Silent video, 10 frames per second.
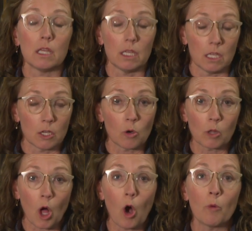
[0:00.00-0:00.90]
In
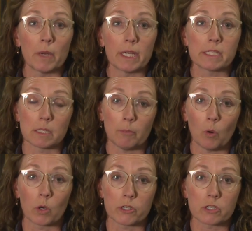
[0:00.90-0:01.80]
Oklahoma, it's
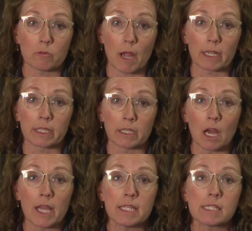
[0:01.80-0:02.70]
important to
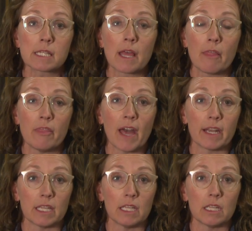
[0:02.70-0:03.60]
recognize
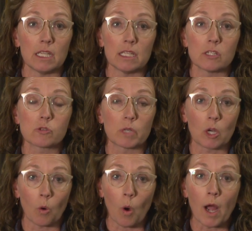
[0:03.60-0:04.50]
that it is
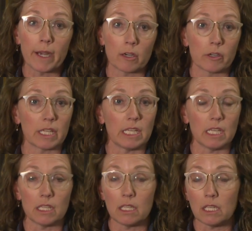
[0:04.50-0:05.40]
required
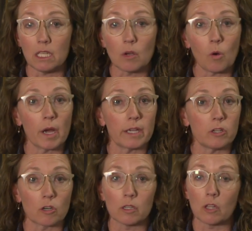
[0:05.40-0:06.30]
any equine
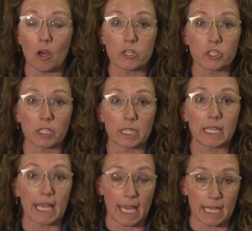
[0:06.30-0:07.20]
neurologic
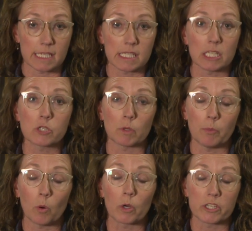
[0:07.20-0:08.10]
case is
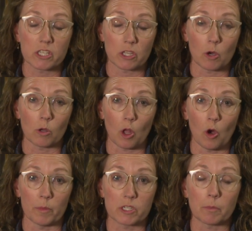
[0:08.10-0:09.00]
reported to the
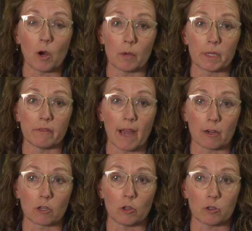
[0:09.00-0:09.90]
Oklahoma Department of
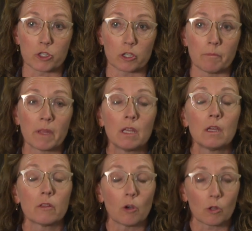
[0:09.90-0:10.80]
Agriculture.
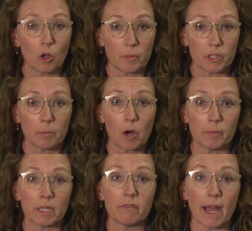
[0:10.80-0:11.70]
The Oklahoma
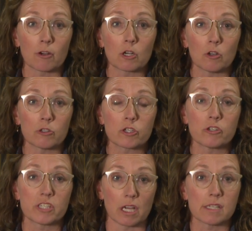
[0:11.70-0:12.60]
Department of Agriculture
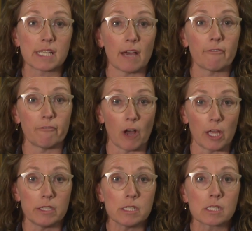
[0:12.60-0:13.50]
does have
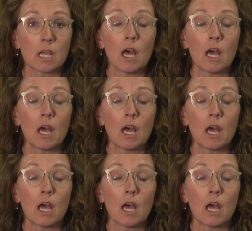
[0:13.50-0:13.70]
funds